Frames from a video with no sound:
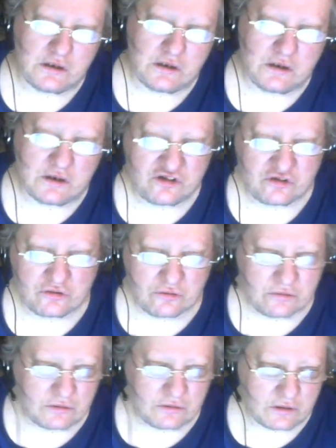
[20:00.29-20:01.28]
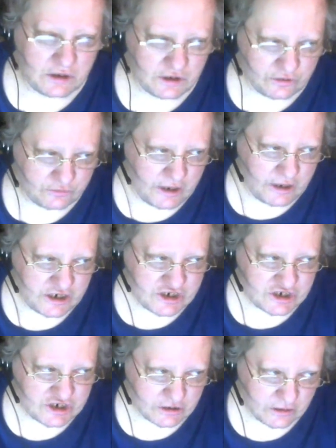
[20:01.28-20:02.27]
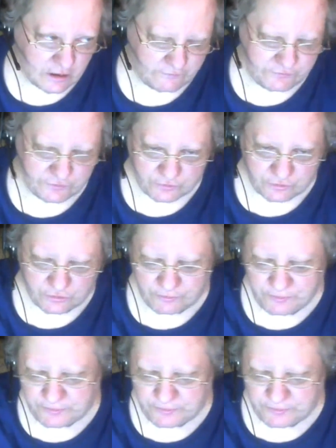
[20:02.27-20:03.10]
Initial iteration of the group,